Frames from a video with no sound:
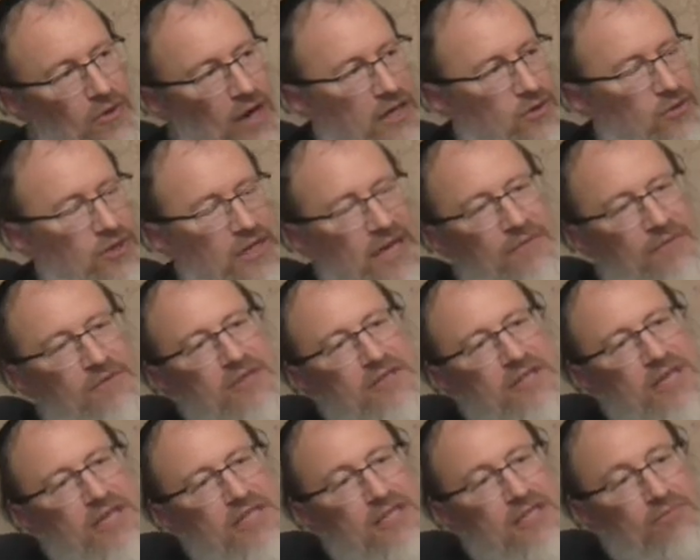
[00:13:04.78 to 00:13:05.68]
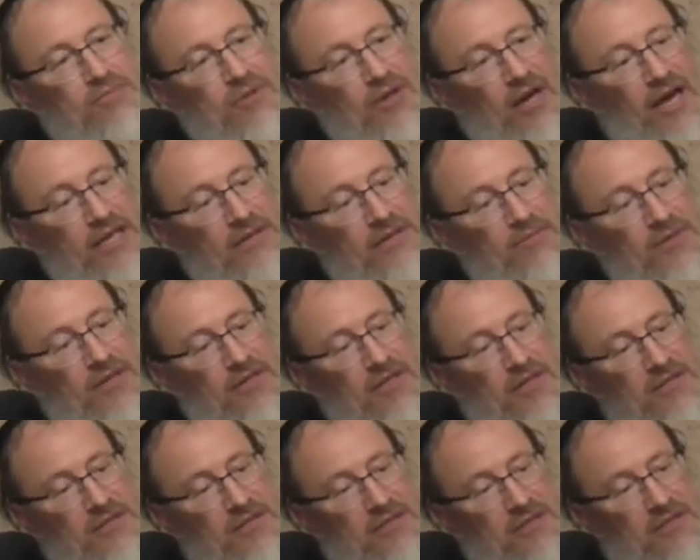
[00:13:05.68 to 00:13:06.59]
Why do we have to say it's implied?
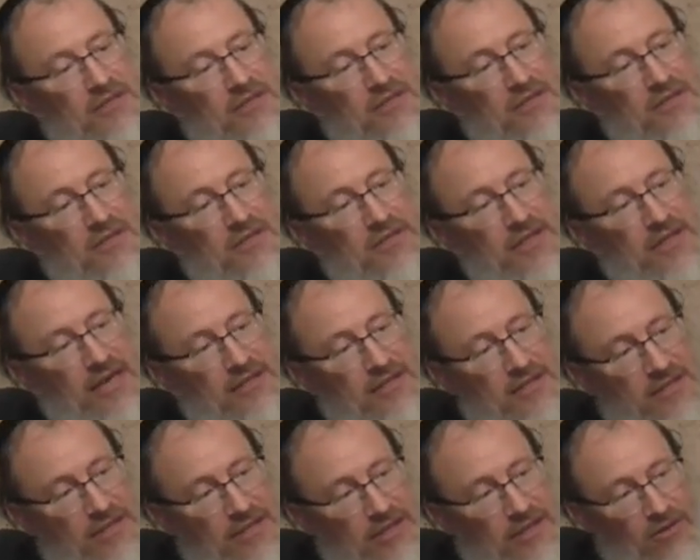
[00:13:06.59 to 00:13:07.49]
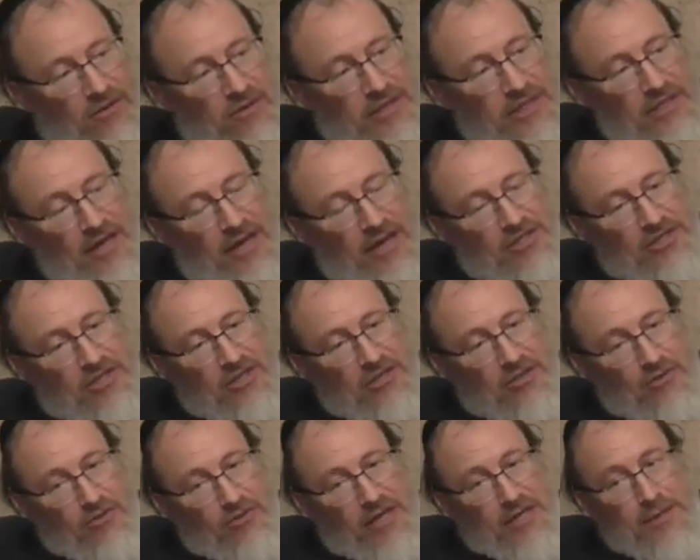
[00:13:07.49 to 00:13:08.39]
Because that's the only
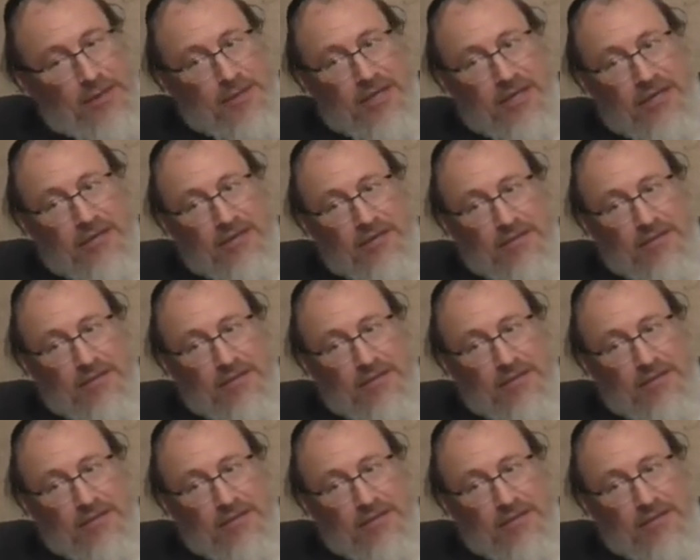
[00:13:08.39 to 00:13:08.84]
logical way to think.